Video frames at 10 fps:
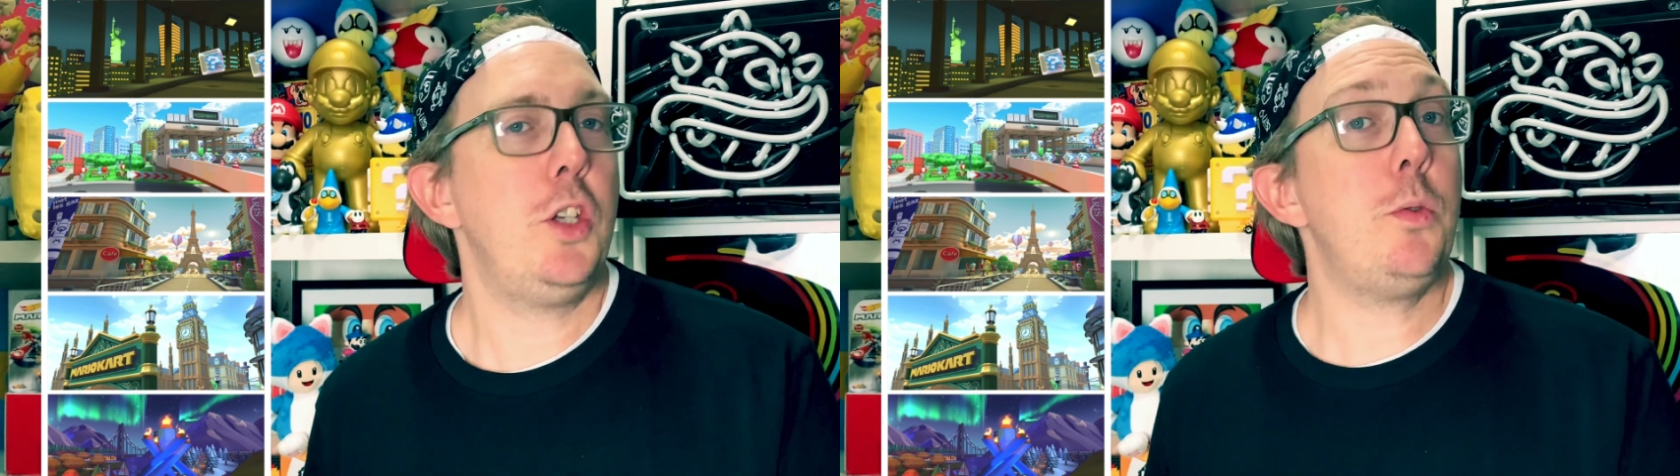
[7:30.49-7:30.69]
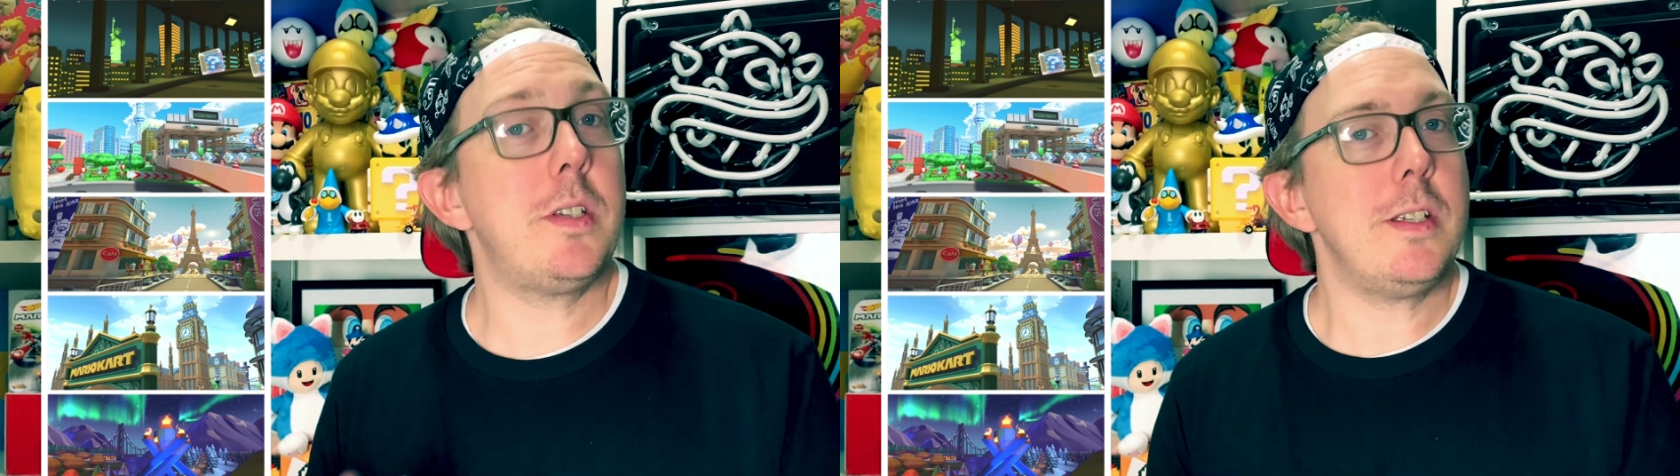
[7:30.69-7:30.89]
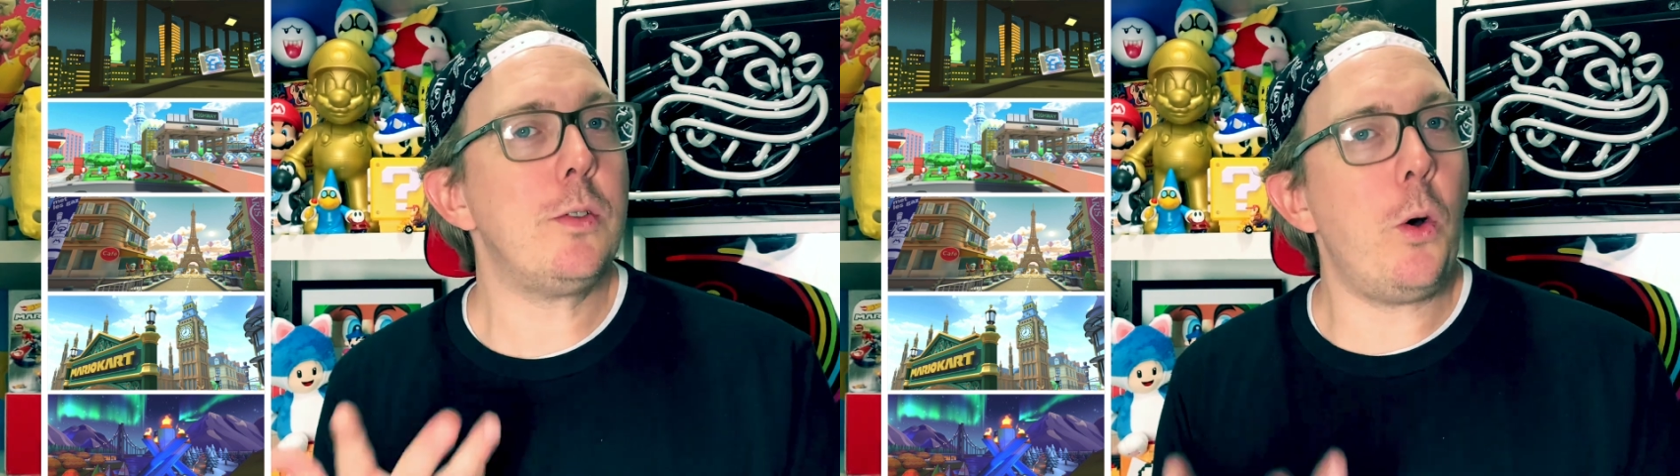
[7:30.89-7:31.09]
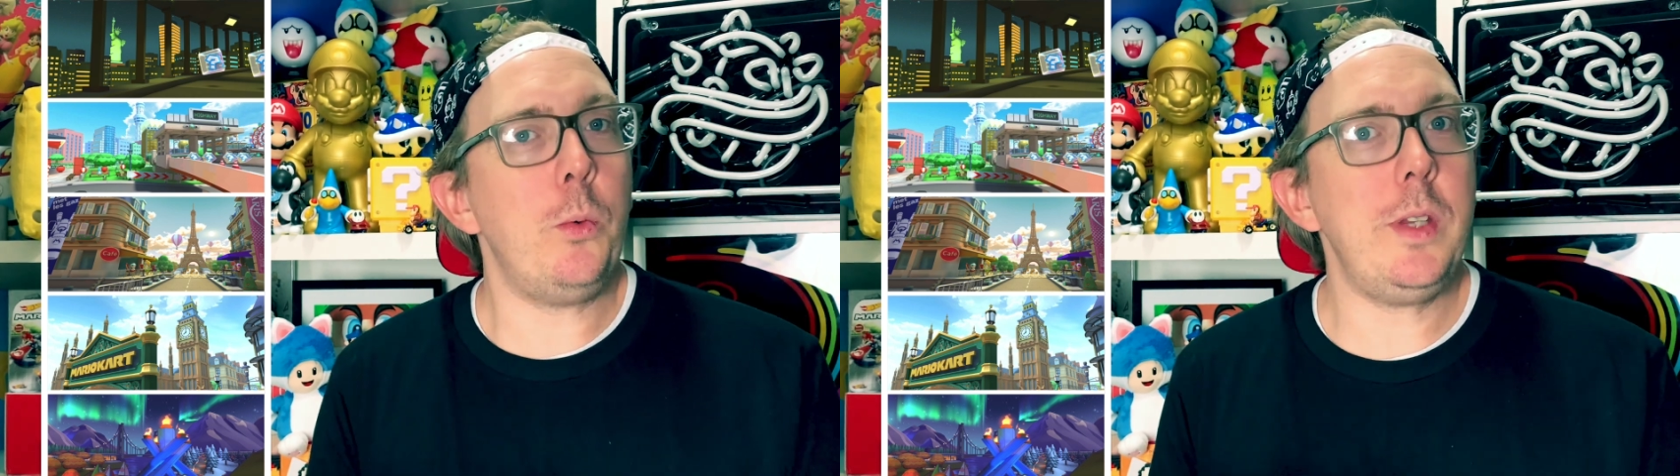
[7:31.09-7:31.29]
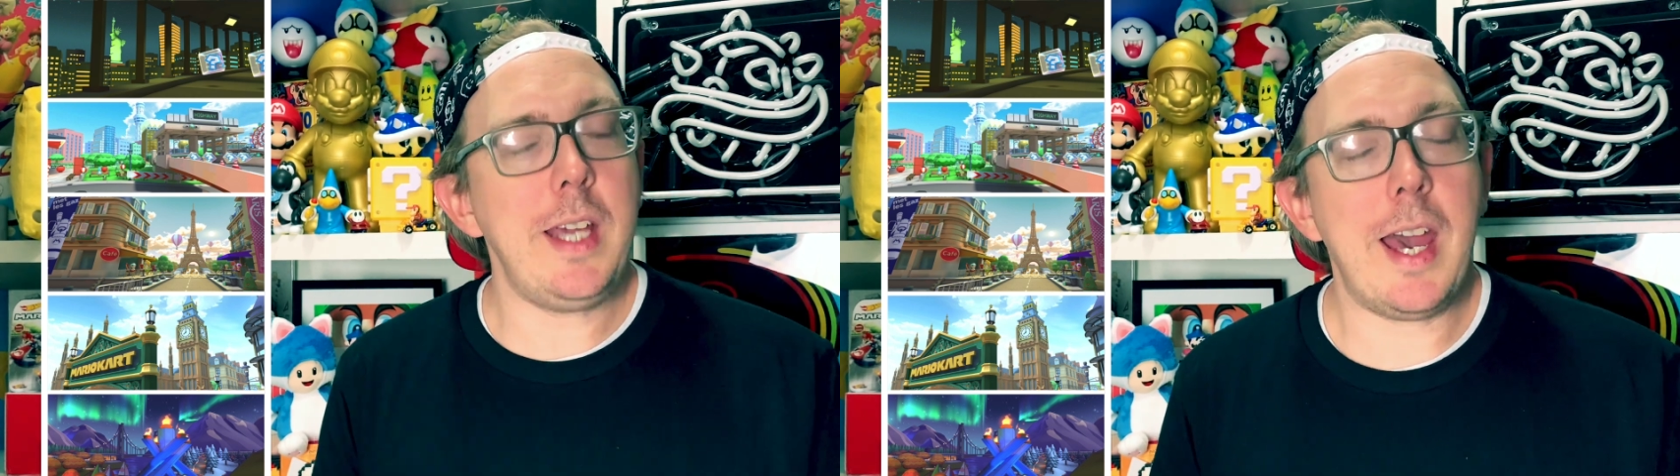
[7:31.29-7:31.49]
You still
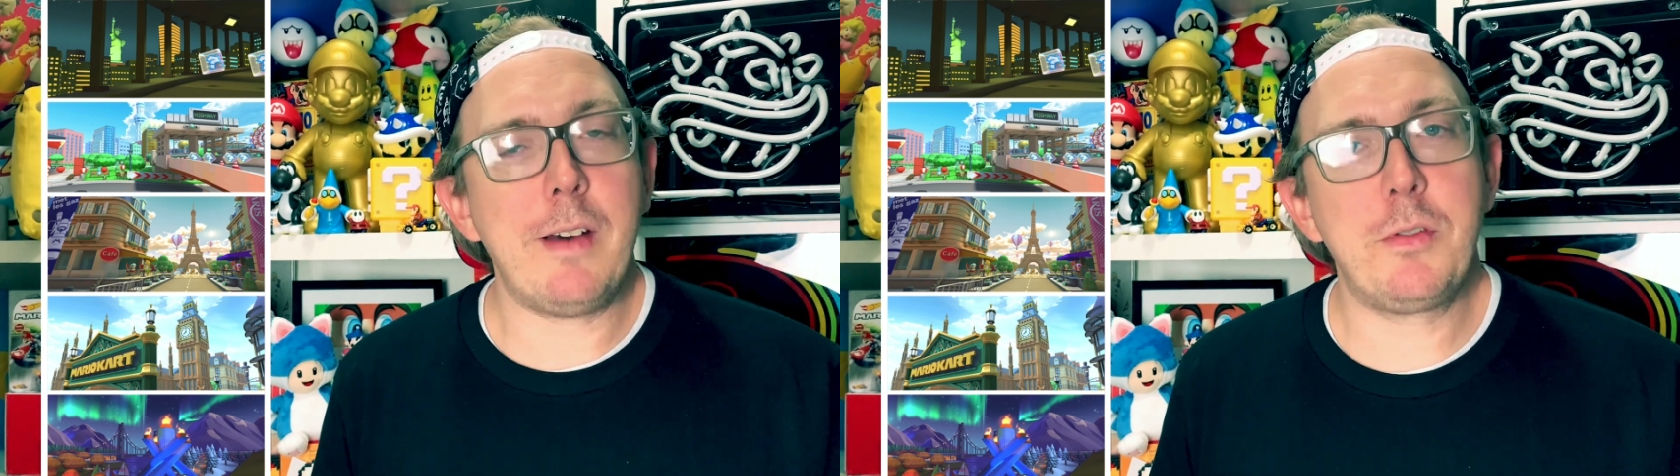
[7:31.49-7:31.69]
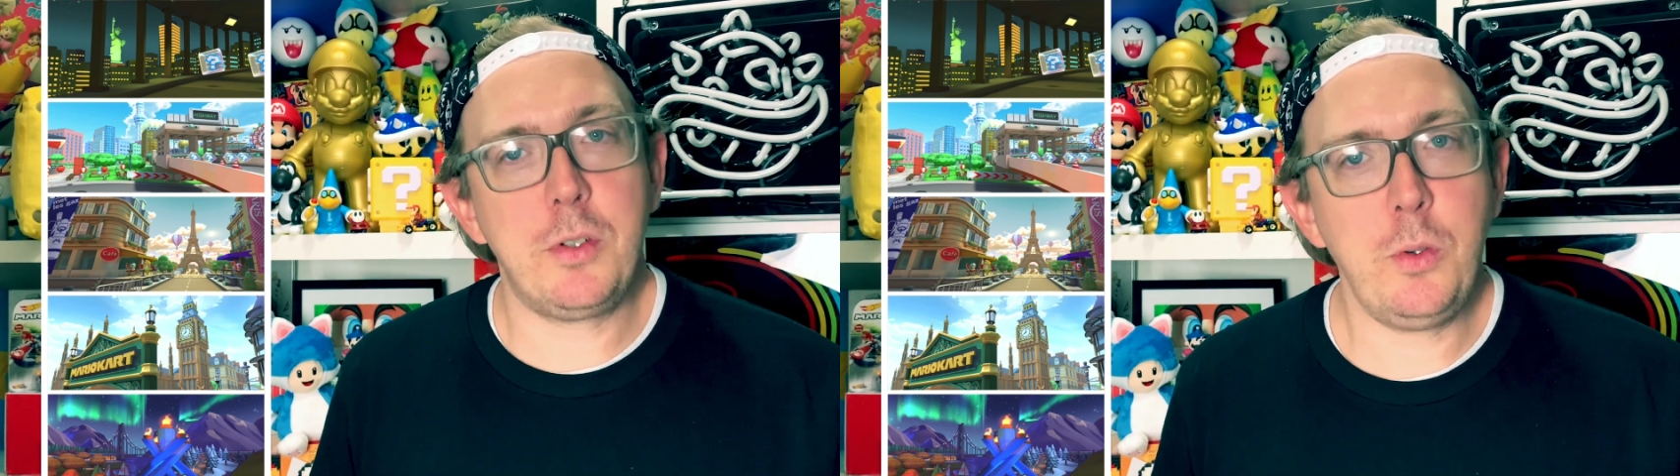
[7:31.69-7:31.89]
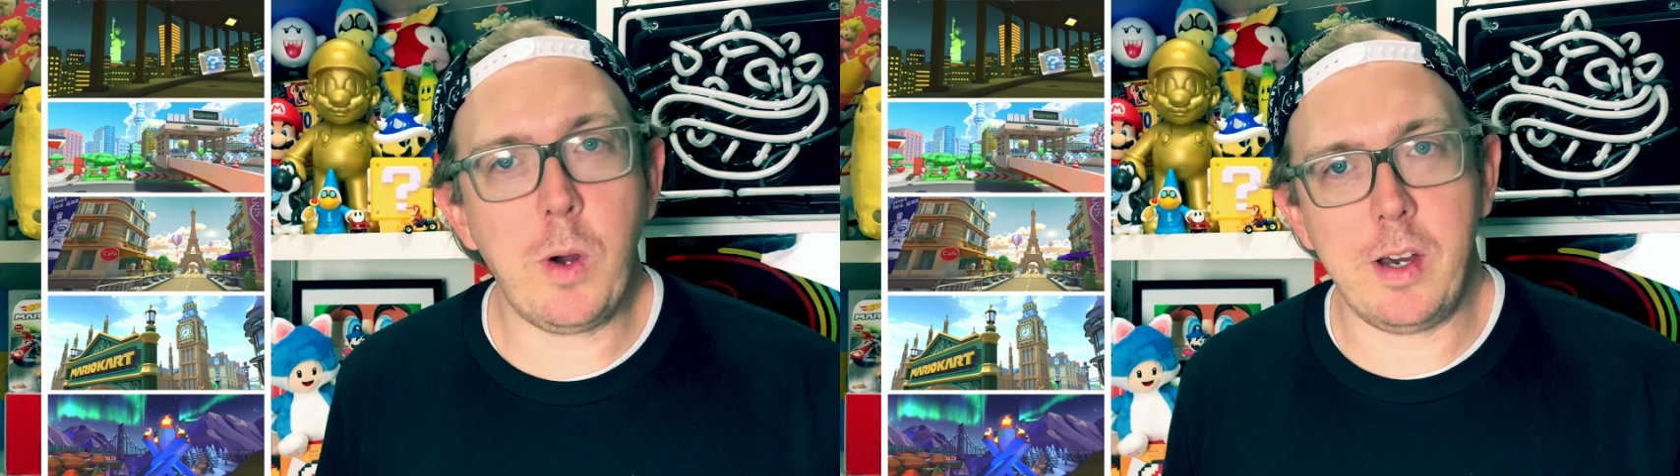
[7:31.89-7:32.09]
only have 2